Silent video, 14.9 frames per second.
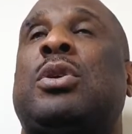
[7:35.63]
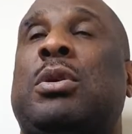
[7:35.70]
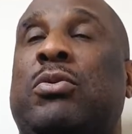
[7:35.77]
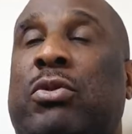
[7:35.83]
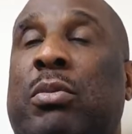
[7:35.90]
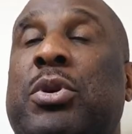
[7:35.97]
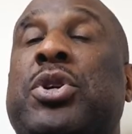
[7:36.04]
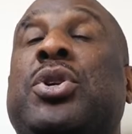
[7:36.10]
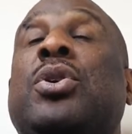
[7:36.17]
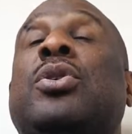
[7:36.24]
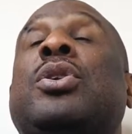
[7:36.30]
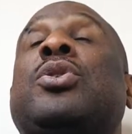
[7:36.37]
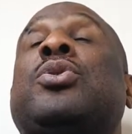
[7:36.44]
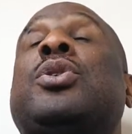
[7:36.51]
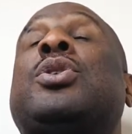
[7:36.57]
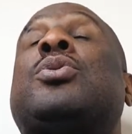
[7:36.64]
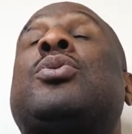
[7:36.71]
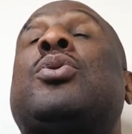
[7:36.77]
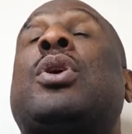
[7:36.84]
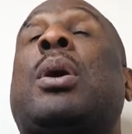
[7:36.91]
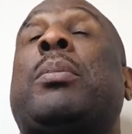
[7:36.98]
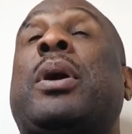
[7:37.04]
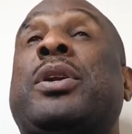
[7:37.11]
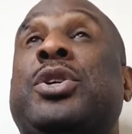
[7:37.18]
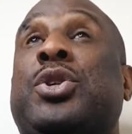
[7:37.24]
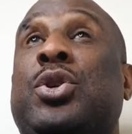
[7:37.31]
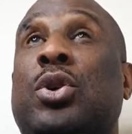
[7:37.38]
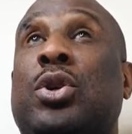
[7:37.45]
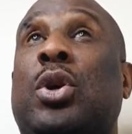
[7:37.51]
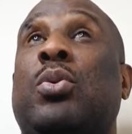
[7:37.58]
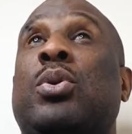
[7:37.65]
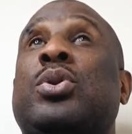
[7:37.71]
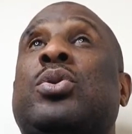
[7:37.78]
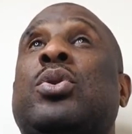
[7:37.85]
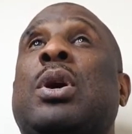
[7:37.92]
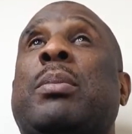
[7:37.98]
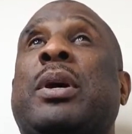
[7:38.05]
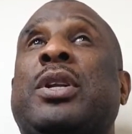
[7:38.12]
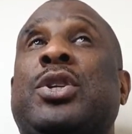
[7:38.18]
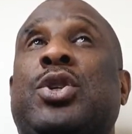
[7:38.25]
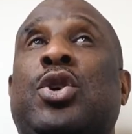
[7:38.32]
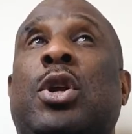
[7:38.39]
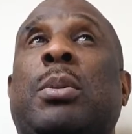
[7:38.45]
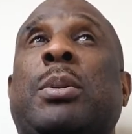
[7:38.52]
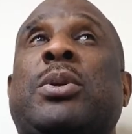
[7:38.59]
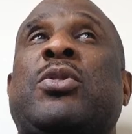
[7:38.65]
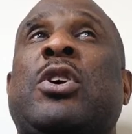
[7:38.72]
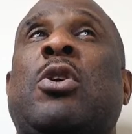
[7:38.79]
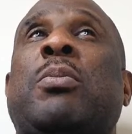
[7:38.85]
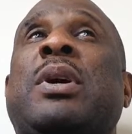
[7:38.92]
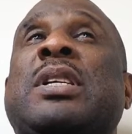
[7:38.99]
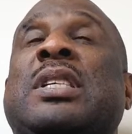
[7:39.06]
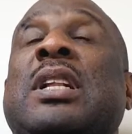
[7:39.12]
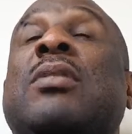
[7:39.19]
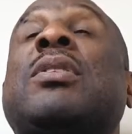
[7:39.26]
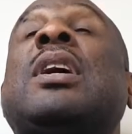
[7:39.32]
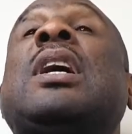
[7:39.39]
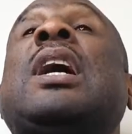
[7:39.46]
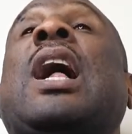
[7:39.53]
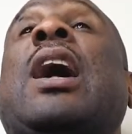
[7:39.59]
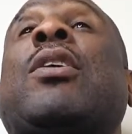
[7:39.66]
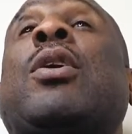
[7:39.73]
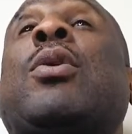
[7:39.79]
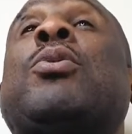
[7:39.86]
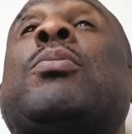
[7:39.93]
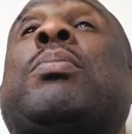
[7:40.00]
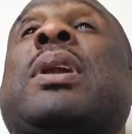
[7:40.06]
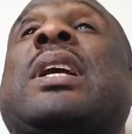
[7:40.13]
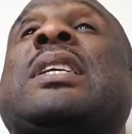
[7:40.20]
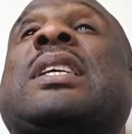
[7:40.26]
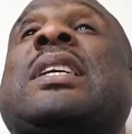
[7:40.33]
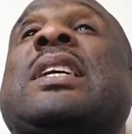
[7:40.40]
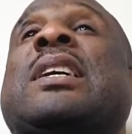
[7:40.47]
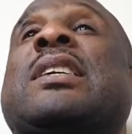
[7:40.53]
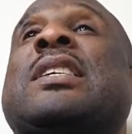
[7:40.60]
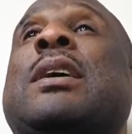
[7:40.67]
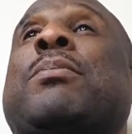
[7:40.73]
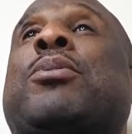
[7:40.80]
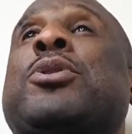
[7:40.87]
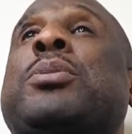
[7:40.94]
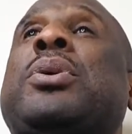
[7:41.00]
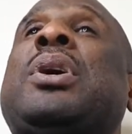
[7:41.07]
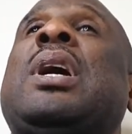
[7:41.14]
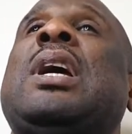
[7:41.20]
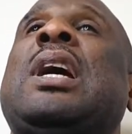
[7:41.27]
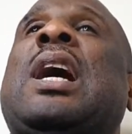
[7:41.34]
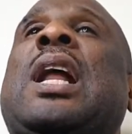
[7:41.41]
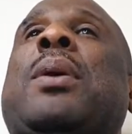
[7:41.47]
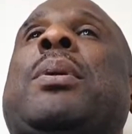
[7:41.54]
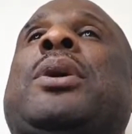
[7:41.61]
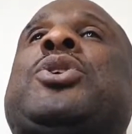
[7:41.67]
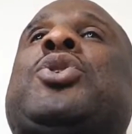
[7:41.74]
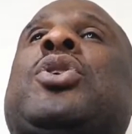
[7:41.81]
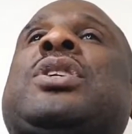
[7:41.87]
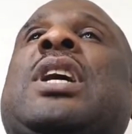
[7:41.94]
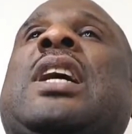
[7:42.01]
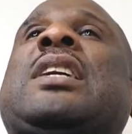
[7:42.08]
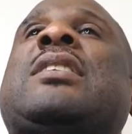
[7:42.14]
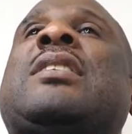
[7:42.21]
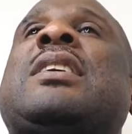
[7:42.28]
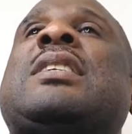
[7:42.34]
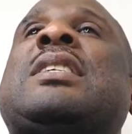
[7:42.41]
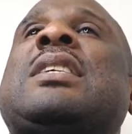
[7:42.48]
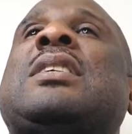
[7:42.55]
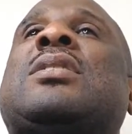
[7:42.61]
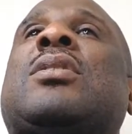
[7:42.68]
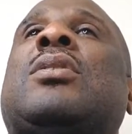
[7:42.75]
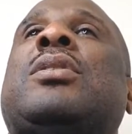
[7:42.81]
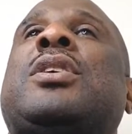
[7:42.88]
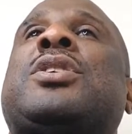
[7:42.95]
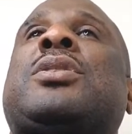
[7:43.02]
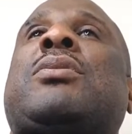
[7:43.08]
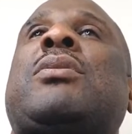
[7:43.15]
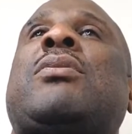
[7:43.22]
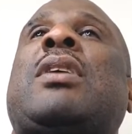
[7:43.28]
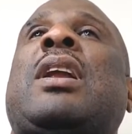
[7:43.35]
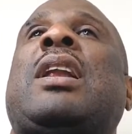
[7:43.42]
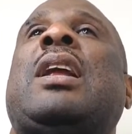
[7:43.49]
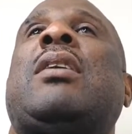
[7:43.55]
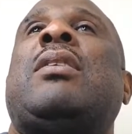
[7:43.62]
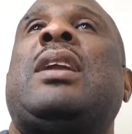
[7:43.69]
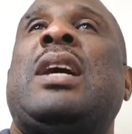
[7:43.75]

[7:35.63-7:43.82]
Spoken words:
information you need to know about the church, or you want to know about the church of Pastor Funke or myself, and God will bless, increase, and prosper. And our church address is on the screen right now.